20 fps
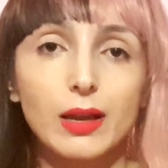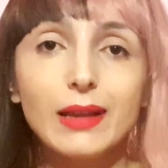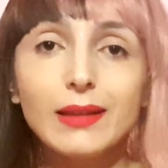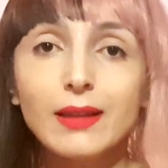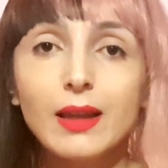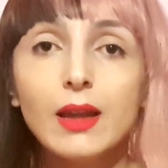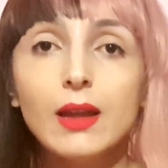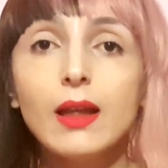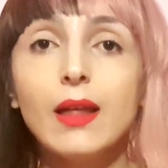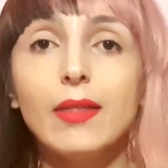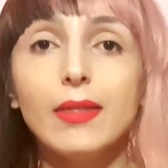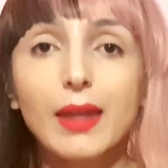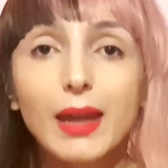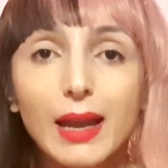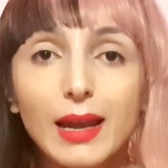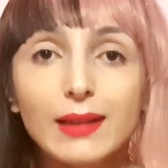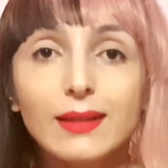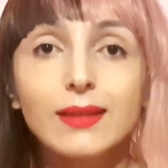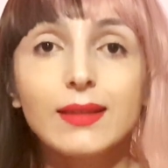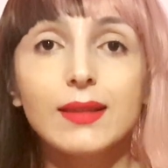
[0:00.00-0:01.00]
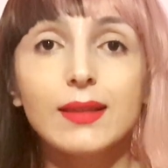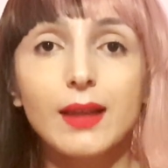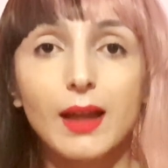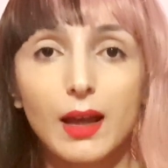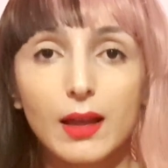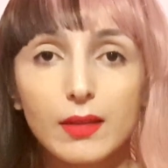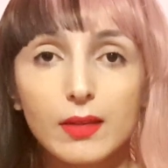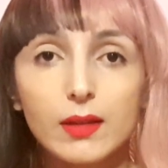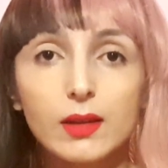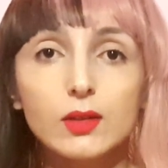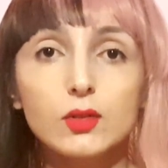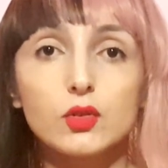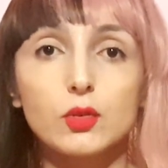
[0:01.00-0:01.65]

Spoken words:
And they had nothing